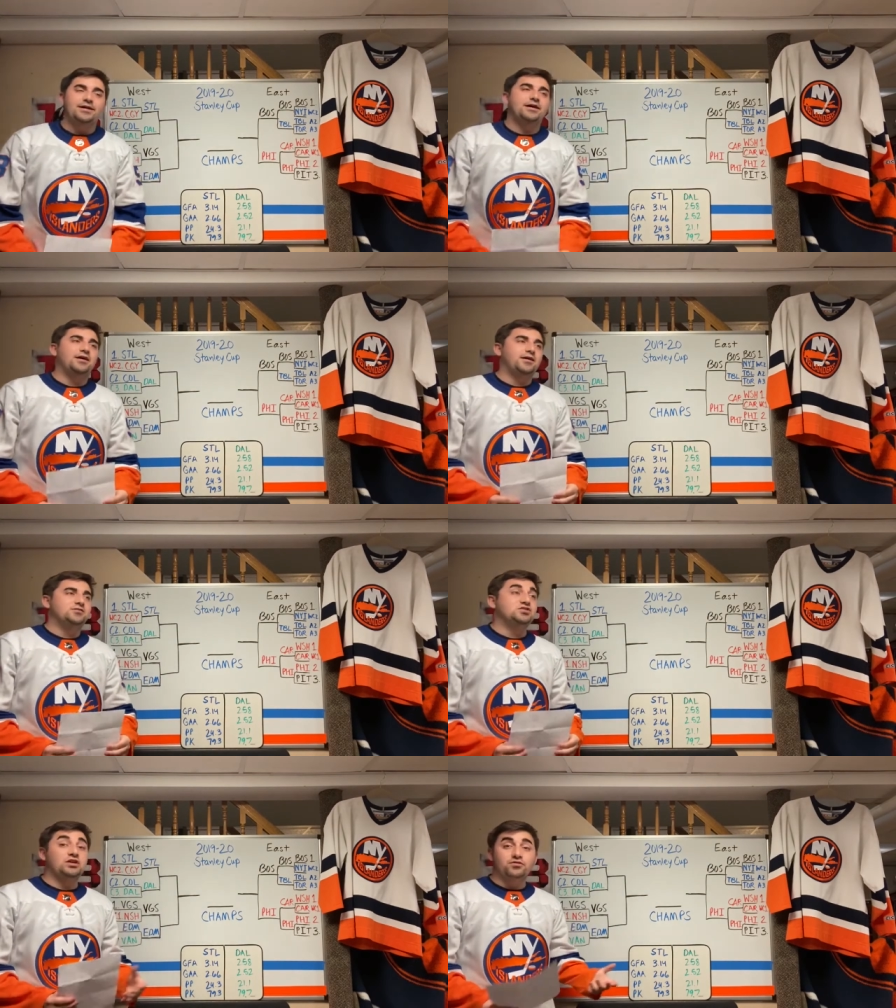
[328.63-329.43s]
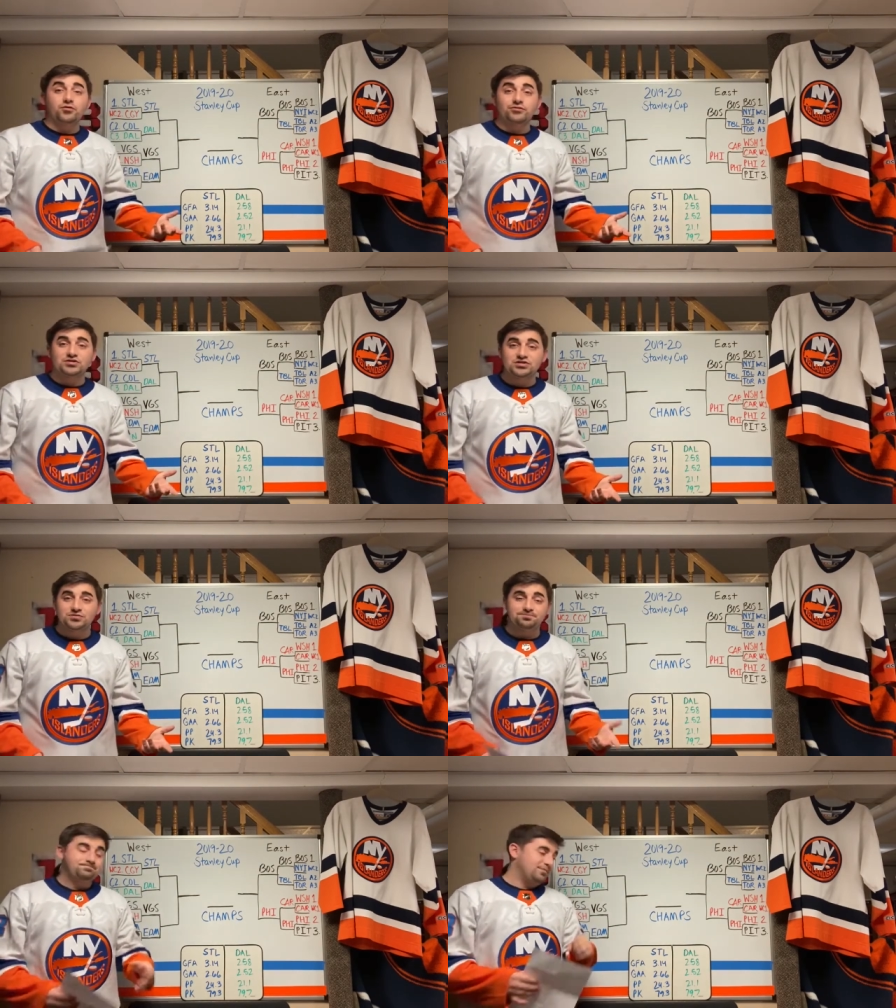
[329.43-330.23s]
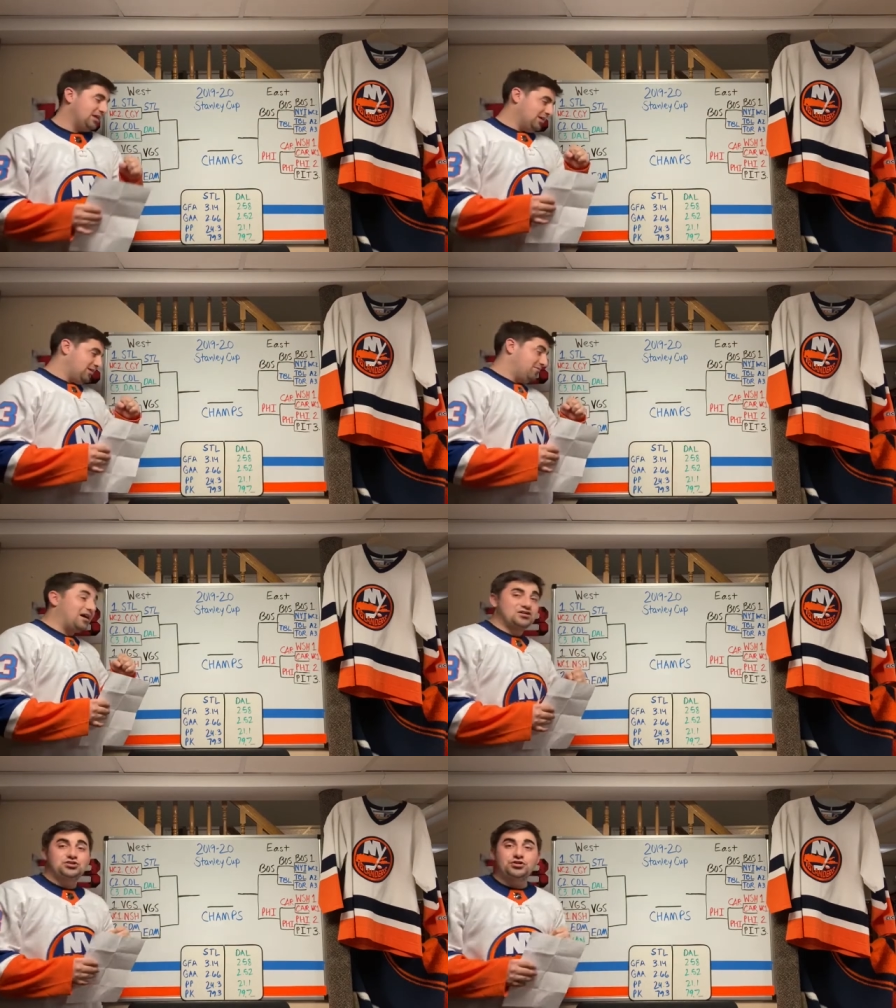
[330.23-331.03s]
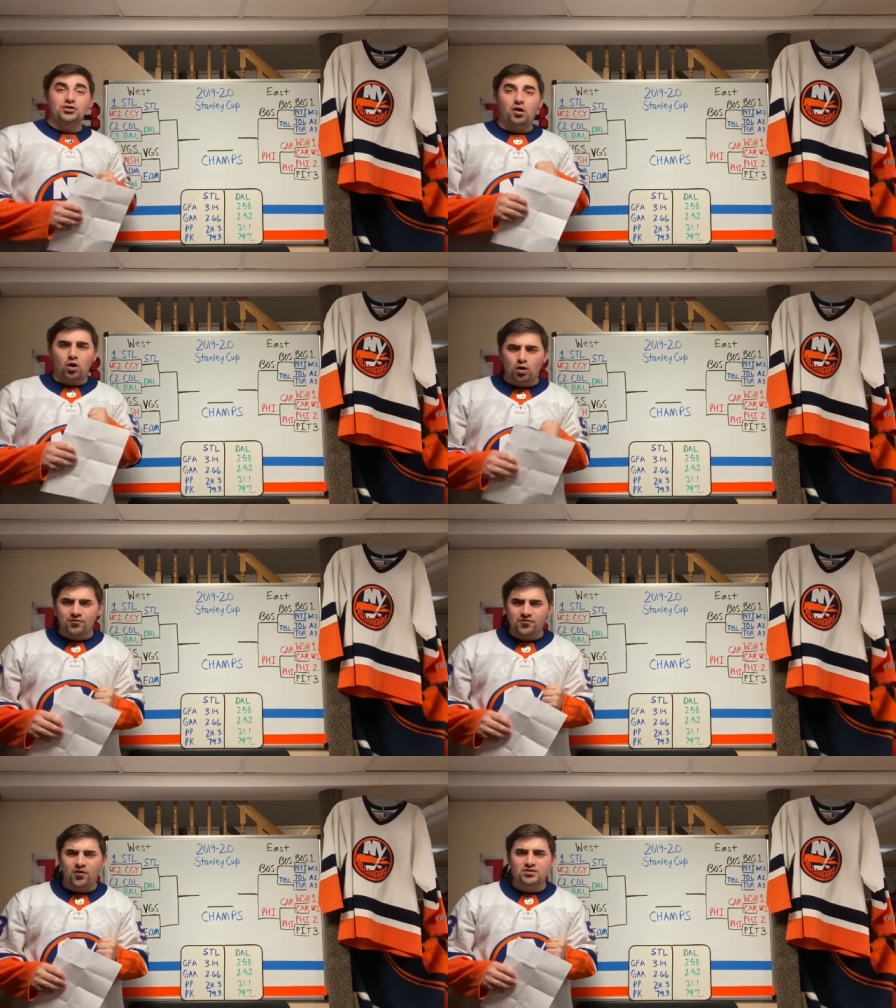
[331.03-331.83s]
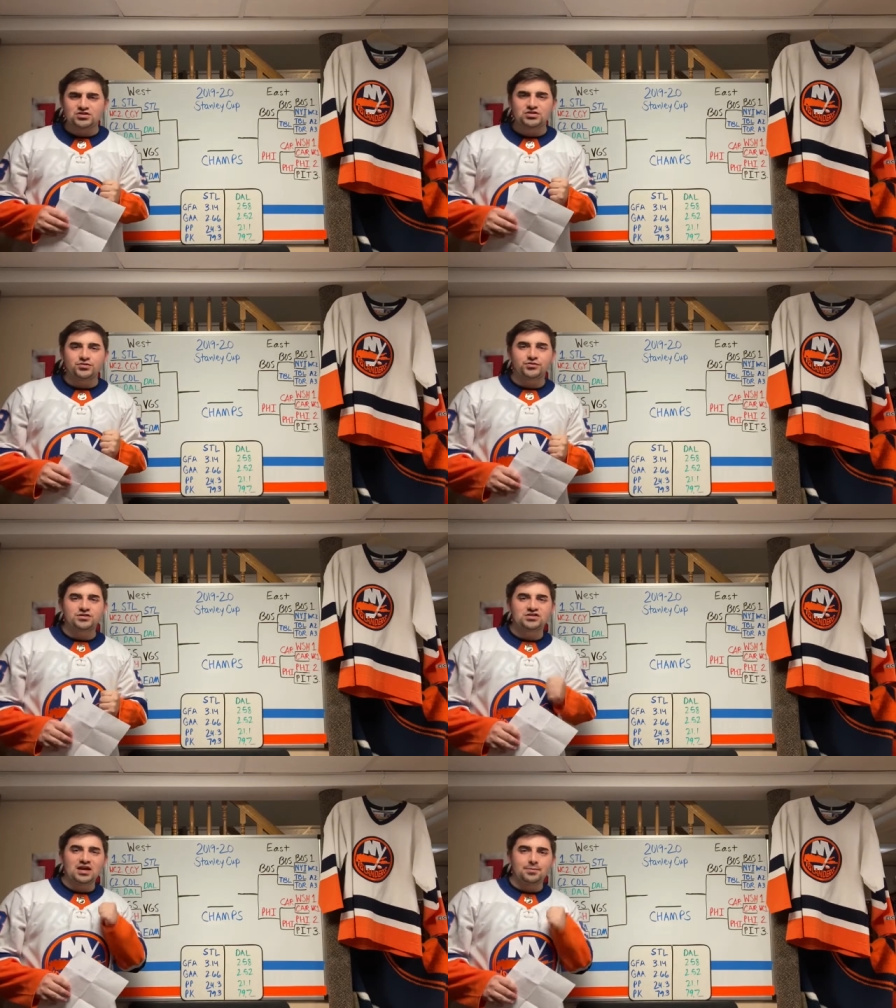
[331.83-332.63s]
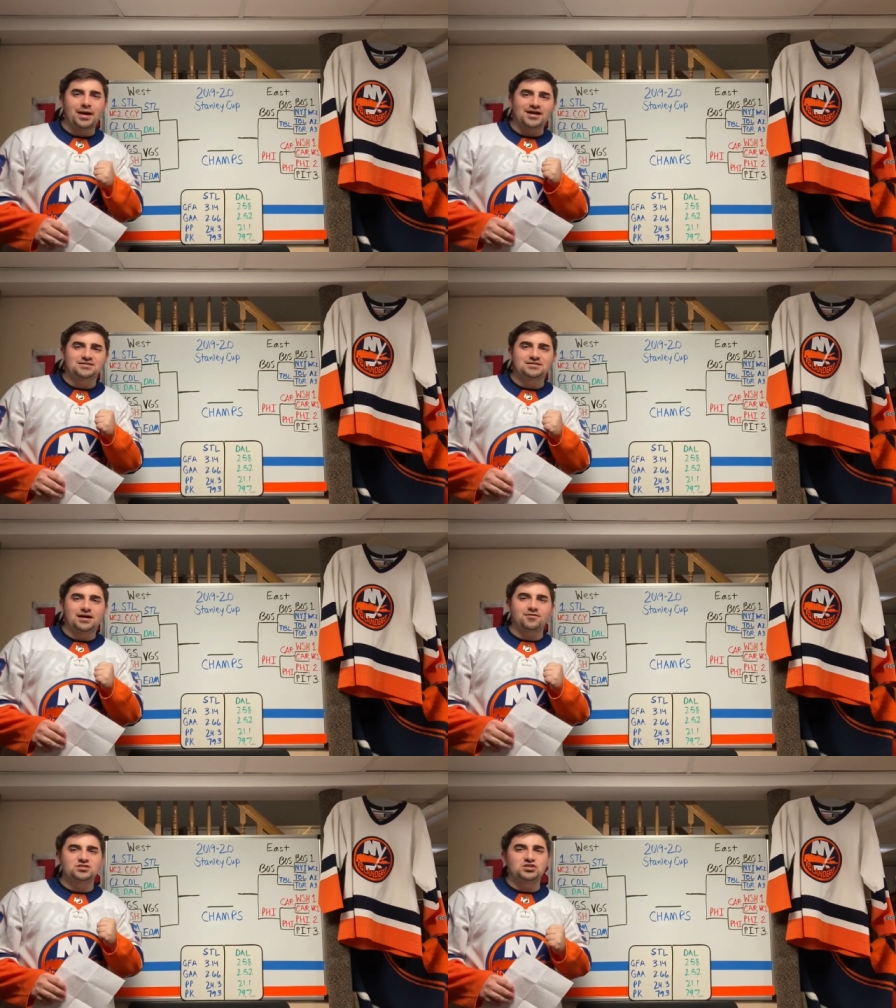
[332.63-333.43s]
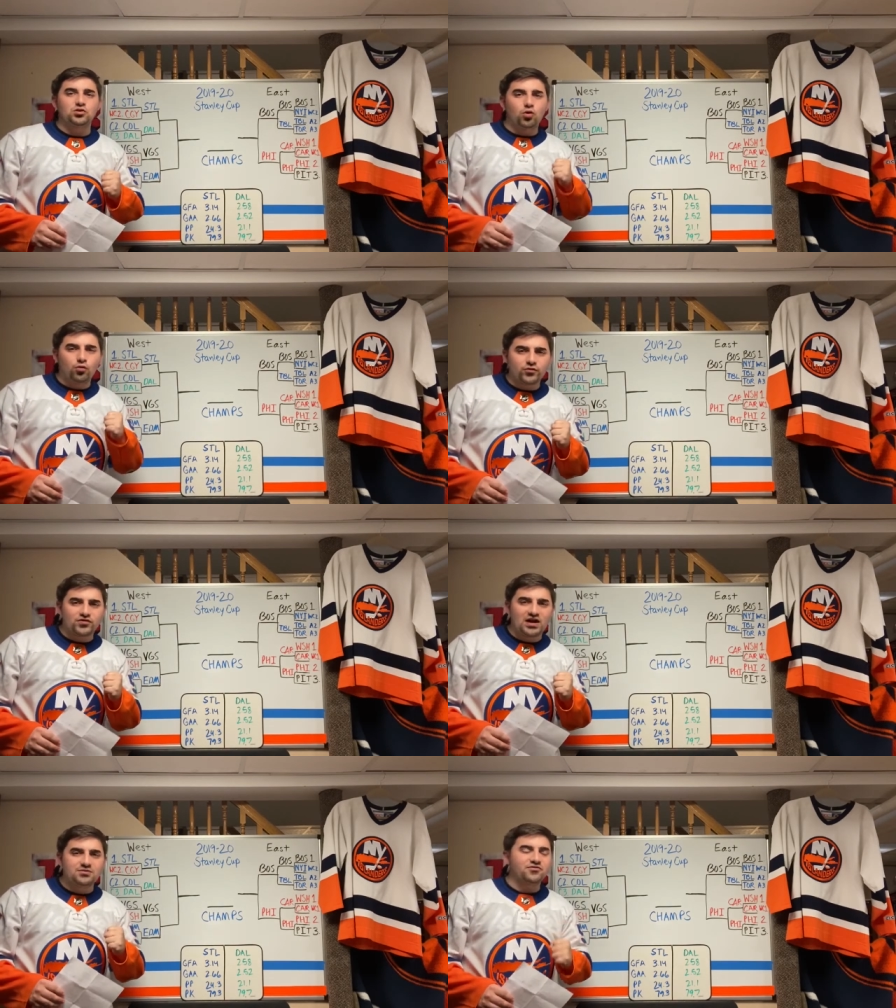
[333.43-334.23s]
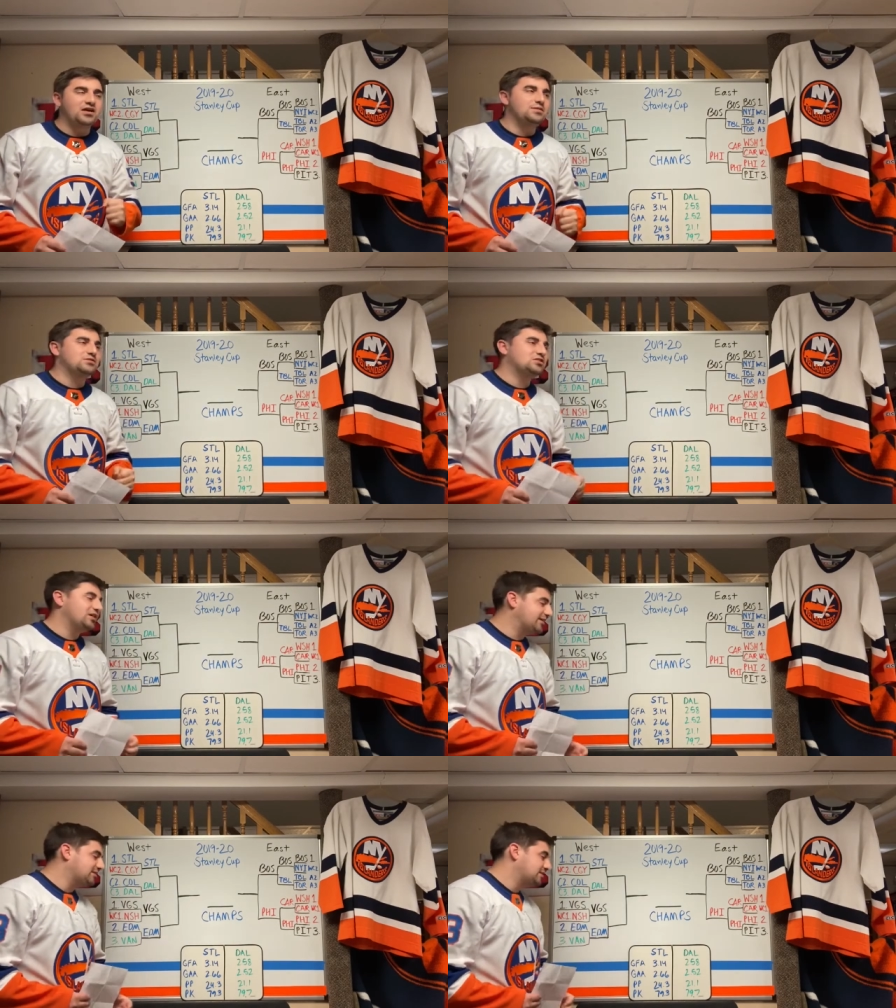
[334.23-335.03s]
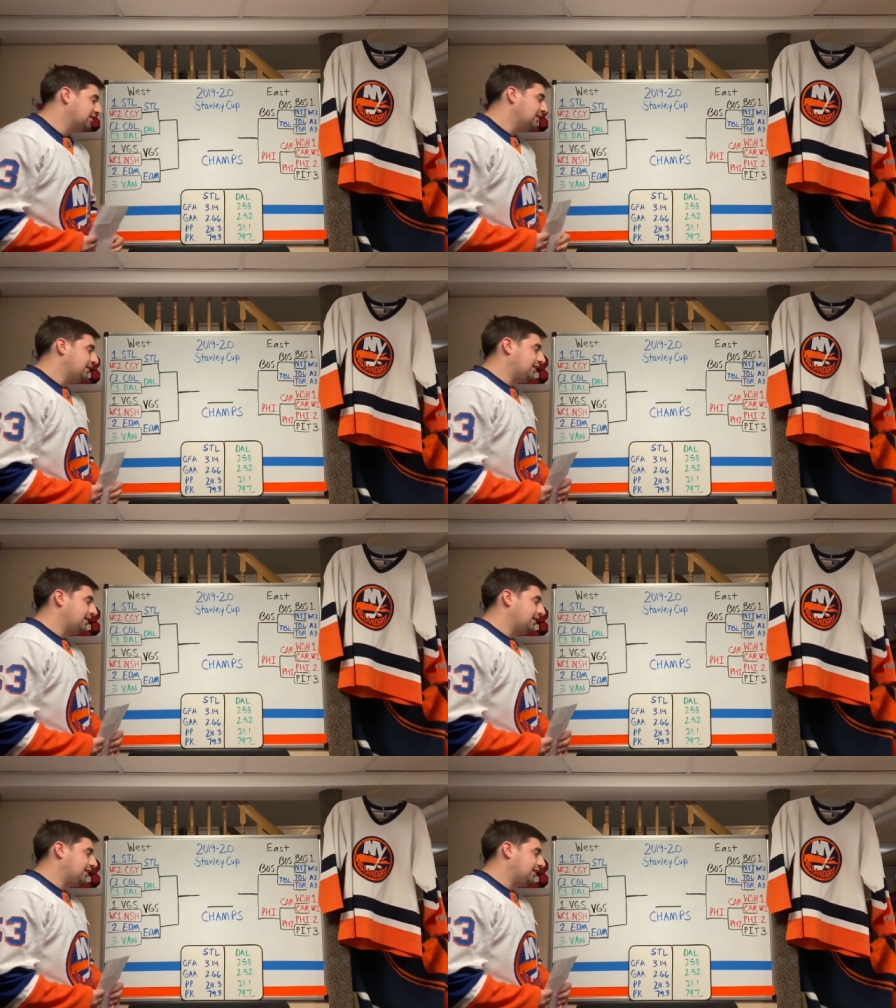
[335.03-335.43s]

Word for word: Uh, St. Louis last year, hard fought series, get past Dallas in overtime of game six.